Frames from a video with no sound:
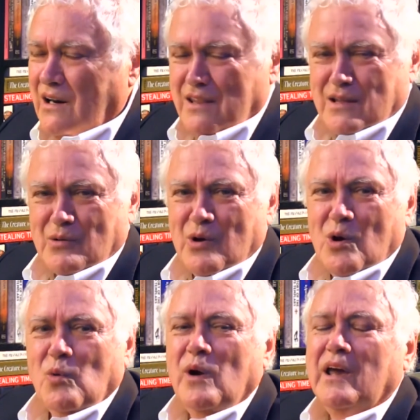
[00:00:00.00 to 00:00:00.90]
of them.
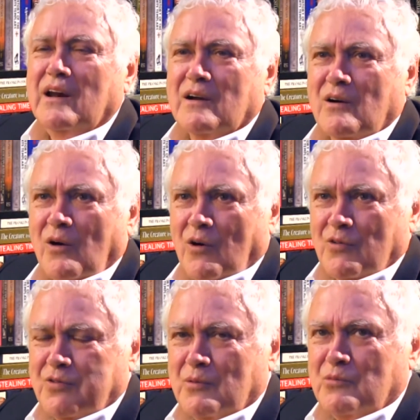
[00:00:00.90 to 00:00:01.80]
We got a
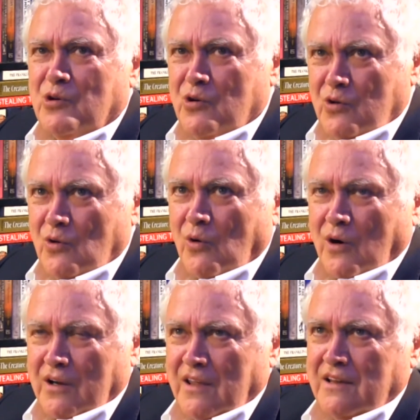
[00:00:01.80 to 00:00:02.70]
call from New
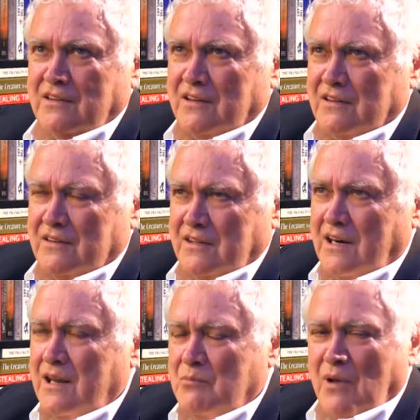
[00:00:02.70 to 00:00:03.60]
York, that's a
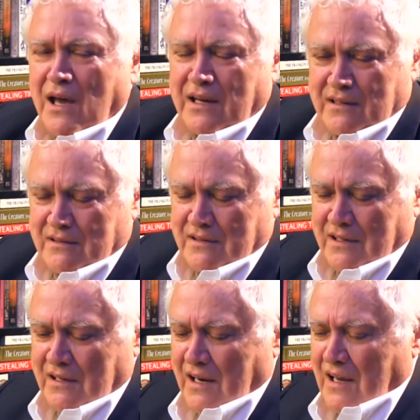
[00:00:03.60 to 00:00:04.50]
city
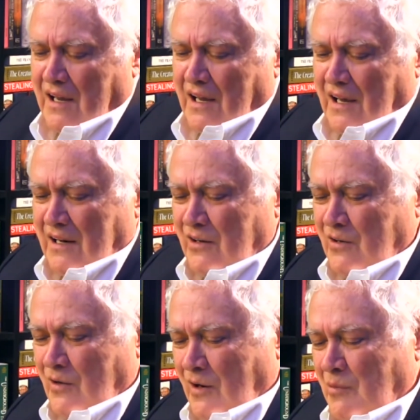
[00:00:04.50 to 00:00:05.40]
magazine in
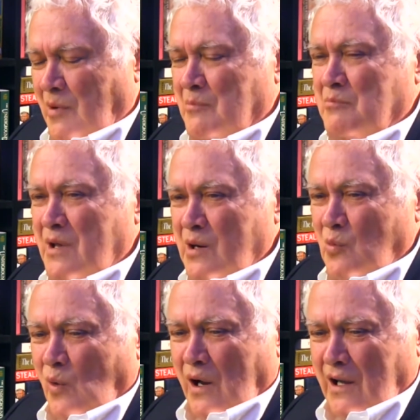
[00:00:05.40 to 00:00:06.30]
New York, about
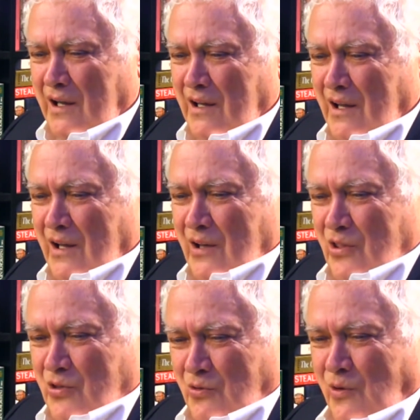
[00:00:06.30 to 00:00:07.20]
midway
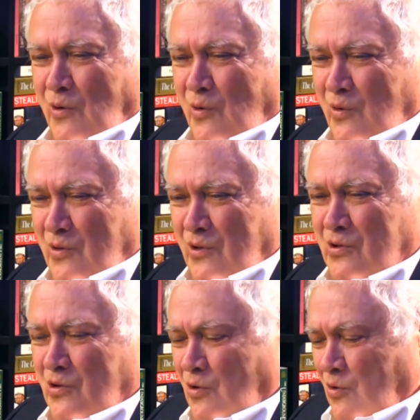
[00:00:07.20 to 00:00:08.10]
through the
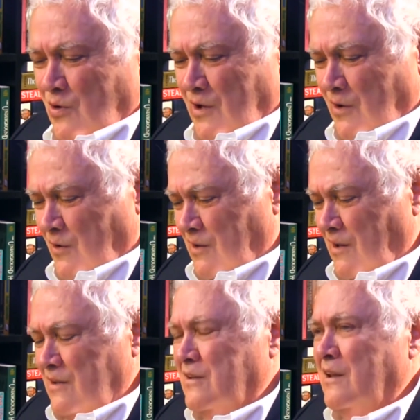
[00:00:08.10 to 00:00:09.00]
school year. And
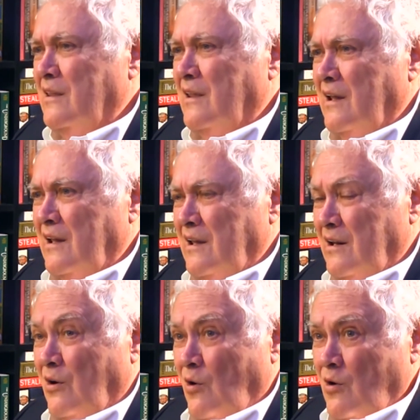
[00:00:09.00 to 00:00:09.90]
they said they
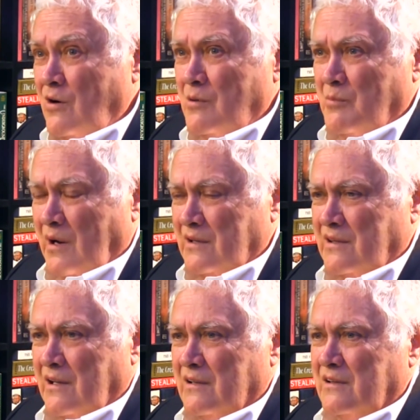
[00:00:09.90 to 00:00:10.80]
had heard about
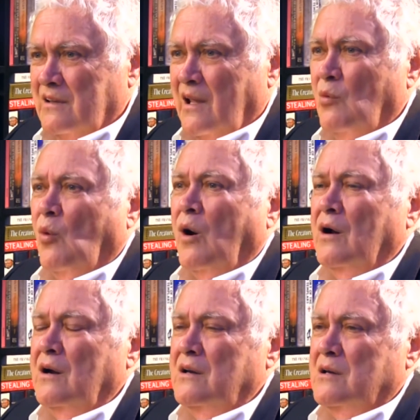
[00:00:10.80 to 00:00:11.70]
this and they
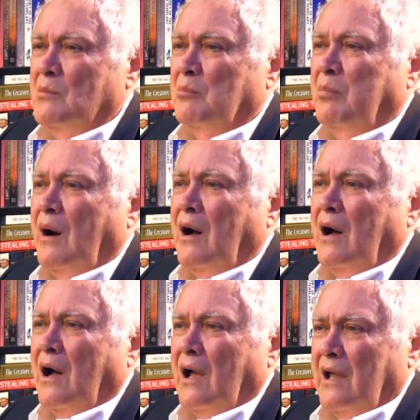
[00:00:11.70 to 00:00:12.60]
wanted to
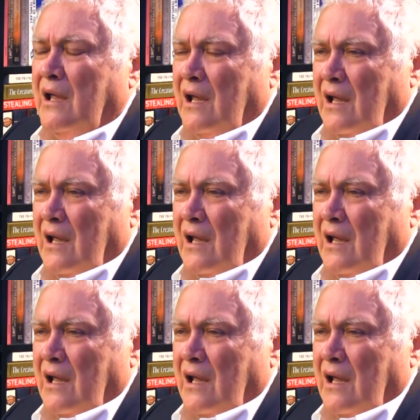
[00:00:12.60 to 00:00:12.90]
buy